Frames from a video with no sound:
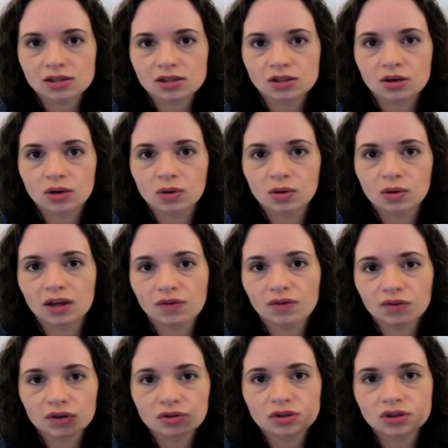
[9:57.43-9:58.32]
So
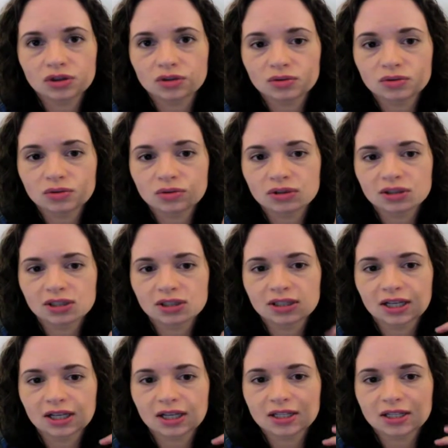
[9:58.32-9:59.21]
if you do
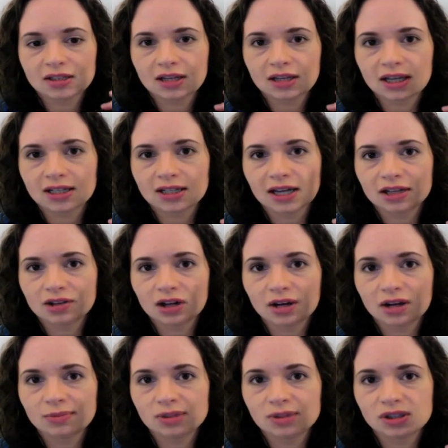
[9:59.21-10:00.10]
decide to get eye
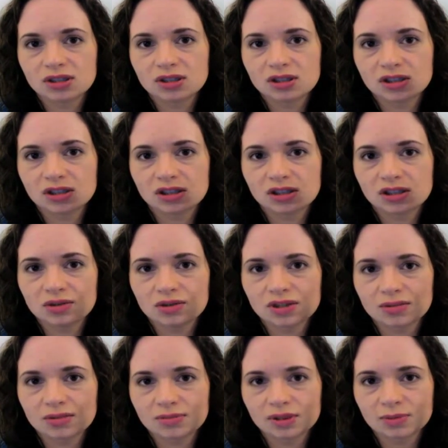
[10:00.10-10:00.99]
drops, just use
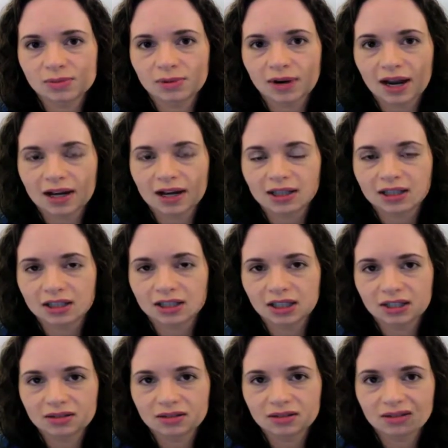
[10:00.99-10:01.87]
them
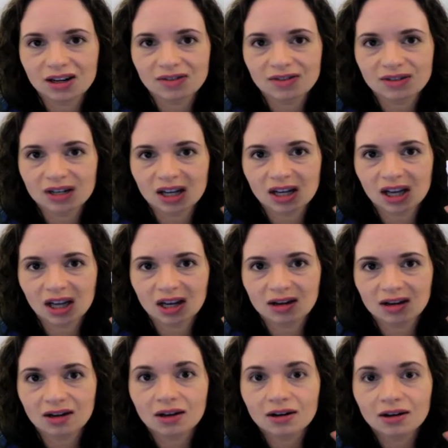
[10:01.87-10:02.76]
sporadically, not every day,
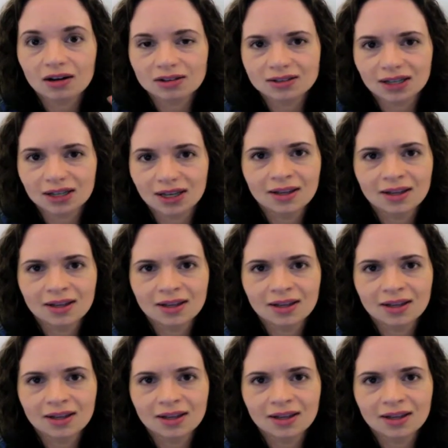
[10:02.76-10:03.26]
not all day.